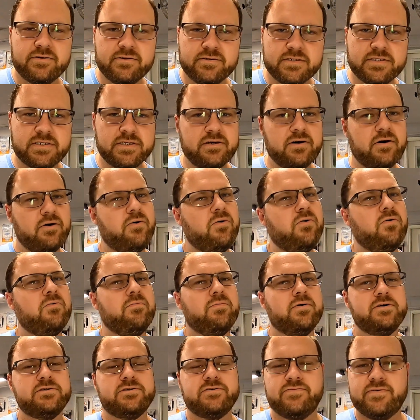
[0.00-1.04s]
you'll see a whole
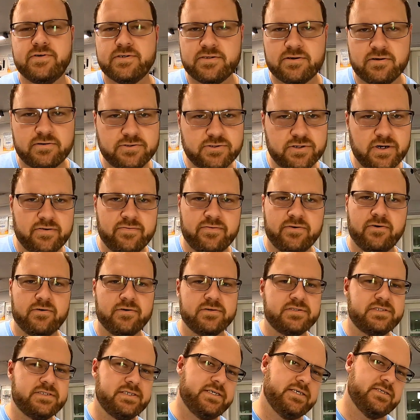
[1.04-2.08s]
bunch of us are driving
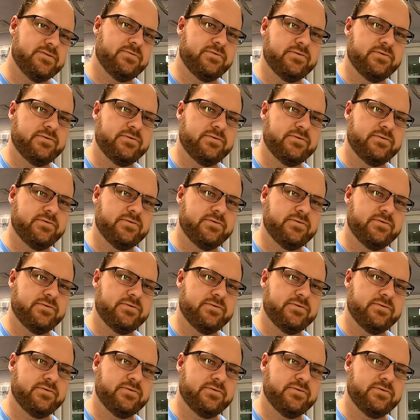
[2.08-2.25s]
RCs,